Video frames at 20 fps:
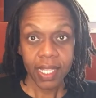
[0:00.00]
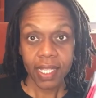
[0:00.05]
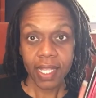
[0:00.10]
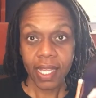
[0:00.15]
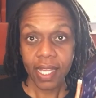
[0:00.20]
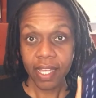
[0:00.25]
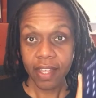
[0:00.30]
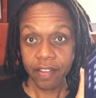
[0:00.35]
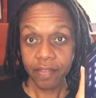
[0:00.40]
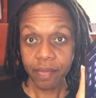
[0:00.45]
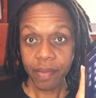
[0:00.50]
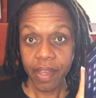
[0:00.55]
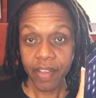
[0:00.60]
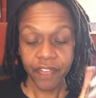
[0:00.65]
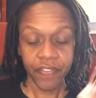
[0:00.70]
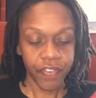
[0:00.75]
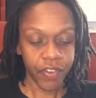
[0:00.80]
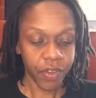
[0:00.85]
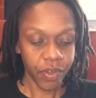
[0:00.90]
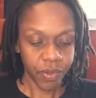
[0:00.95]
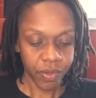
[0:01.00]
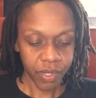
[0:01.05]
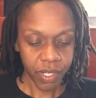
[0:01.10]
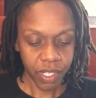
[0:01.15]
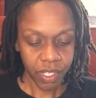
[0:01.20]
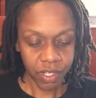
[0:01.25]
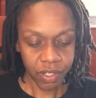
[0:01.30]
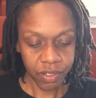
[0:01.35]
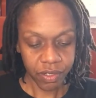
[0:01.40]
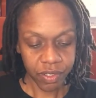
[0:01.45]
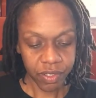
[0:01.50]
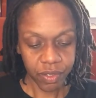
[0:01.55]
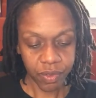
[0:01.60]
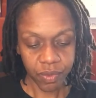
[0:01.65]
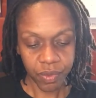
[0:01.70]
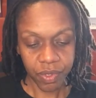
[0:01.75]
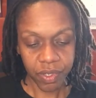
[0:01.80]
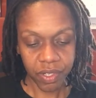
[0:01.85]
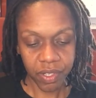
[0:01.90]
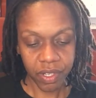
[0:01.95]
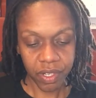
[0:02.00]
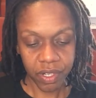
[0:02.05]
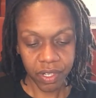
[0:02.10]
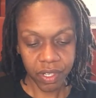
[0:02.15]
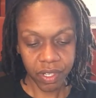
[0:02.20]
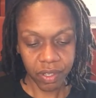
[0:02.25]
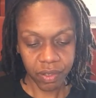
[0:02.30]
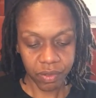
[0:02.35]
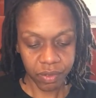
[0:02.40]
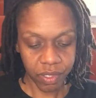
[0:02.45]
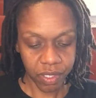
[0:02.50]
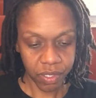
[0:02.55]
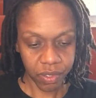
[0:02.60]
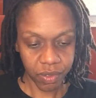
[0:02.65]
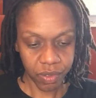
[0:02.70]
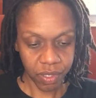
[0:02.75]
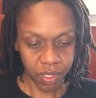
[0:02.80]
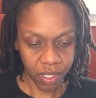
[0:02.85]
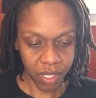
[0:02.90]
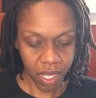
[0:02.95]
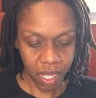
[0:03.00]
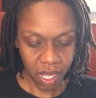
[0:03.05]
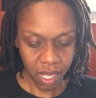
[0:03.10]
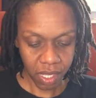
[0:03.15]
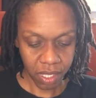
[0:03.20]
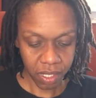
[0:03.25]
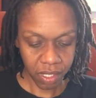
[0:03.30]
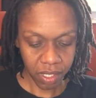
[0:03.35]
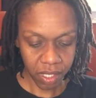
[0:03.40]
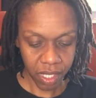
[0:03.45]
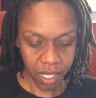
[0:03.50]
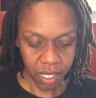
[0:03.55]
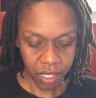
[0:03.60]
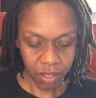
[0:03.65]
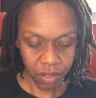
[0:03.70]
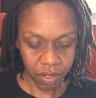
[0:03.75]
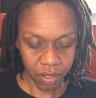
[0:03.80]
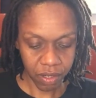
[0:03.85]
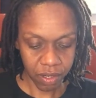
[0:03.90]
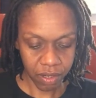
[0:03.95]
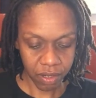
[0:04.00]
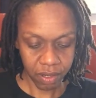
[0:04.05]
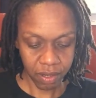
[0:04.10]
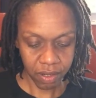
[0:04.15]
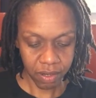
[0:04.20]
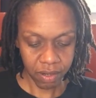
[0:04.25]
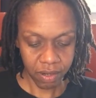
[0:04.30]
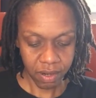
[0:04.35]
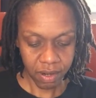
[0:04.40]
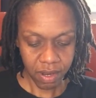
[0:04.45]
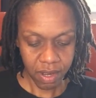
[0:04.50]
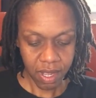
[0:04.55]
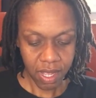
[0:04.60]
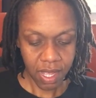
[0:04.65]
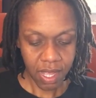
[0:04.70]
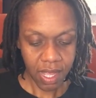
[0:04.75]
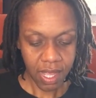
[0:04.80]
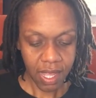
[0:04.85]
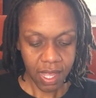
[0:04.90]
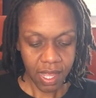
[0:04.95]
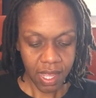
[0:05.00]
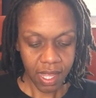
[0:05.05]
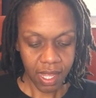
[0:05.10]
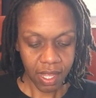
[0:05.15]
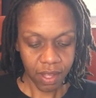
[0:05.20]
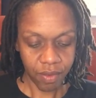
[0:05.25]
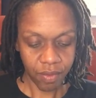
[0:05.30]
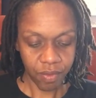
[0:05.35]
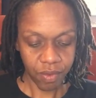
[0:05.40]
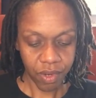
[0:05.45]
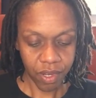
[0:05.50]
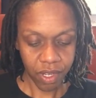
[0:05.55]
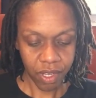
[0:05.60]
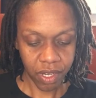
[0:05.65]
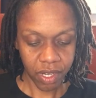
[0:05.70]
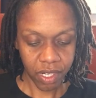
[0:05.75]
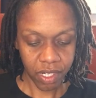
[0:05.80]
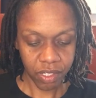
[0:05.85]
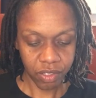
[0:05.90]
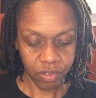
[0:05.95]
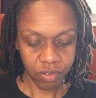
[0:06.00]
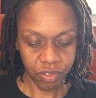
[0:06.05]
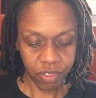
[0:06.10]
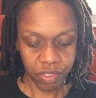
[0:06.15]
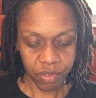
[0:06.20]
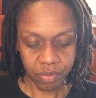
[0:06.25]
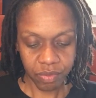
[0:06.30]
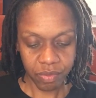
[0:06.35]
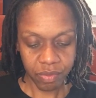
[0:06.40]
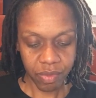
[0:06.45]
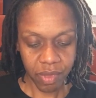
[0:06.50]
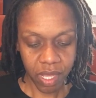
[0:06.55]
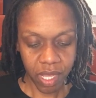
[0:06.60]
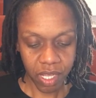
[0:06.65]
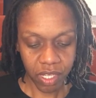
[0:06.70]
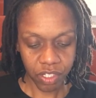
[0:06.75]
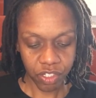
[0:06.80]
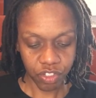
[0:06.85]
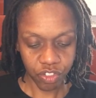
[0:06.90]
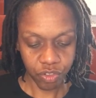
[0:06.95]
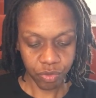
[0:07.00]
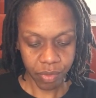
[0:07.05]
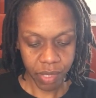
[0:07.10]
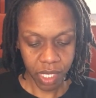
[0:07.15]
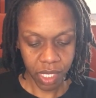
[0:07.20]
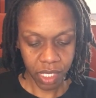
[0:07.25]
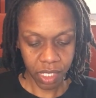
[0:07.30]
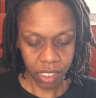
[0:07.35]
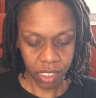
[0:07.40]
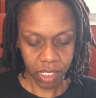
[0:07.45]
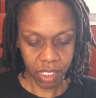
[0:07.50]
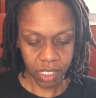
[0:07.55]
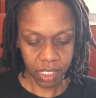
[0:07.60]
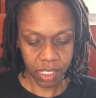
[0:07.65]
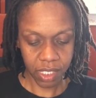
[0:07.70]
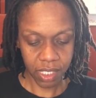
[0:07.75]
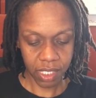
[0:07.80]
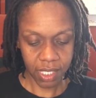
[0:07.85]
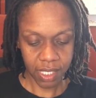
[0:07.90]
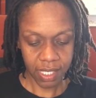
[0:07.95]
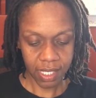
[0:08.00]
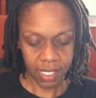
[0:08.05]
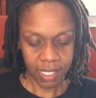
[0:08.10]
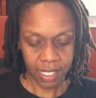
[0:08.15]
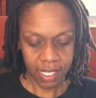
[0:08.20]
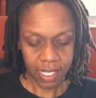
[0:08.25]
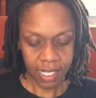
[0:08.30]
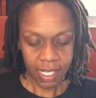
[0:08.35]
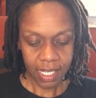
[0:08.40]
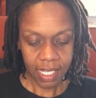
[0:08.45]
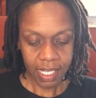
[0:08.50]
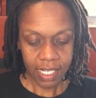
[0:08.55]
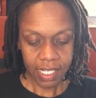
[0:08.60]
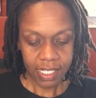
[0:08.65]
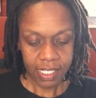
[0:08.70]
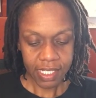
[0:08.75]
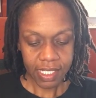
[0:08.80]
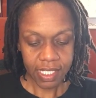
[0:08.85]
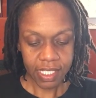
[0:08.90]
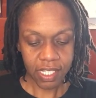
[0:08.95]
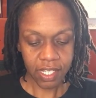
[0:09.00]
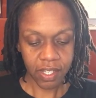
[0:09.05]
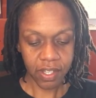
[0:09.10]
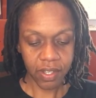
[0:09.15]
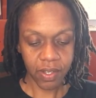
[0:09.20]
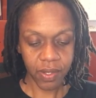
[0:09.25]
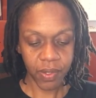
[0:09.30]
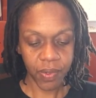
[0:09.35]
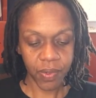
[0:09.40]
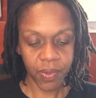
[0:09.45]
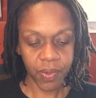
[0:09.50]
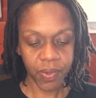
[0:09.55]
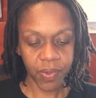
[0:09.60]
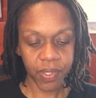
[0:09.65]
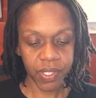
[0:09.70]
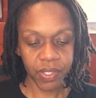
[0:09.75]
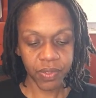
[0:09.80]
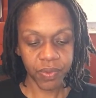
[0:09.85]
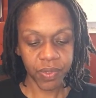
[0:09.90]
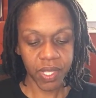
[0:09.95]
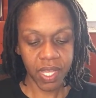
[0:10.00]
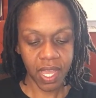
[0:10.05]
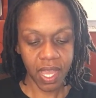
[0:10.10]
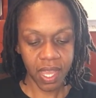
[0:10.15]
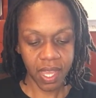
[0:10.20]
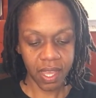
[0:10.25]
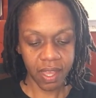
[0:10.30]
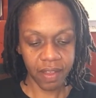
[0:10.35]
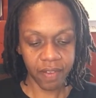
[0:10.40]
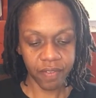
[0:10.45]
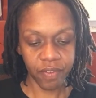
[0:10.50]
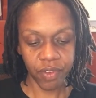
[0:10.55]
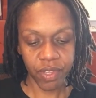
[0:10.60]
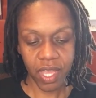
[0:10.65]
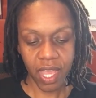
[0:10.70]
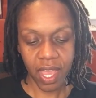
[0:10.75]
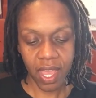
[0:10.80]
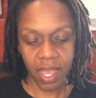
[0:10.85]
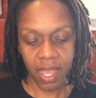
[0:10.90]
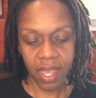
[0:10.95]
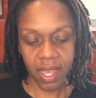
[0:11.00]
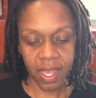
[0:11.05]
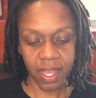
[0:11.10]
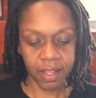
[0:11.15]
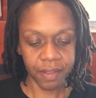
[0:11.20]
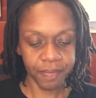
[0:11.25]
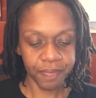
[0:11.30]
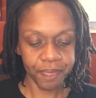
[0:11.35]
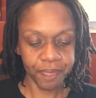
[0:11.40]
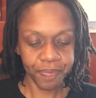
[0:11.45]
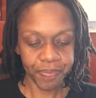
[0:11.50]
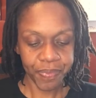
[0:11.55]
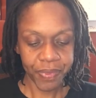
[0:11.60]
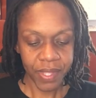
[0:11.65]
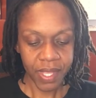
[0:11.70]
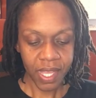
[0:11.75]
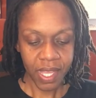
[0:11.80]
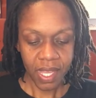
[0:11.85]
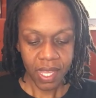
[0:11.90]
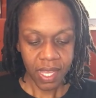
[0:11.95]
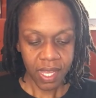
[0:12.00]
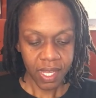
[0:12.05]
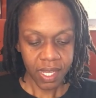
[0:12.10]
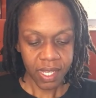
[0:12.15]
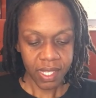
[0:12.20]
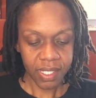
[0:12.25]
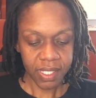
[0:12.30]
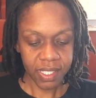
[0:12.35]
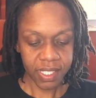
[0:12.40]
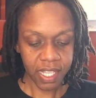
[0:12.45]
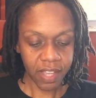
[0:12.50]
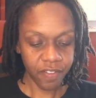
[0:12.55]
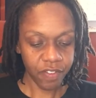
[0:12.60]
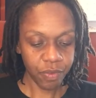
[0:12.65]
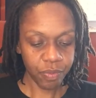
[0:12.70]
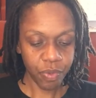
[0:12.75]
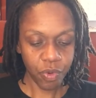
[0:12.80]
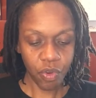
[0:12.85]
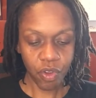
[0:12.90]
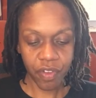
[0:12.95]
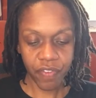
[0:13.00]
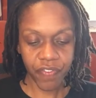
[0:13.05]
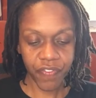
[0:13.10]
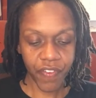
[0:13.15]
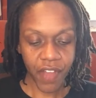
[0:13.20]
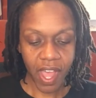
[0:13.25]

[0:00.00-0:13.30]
I have my phone here, so we're gonna go to the calculator and we're gonna do some measurements. So what do we have? We had a 7.5.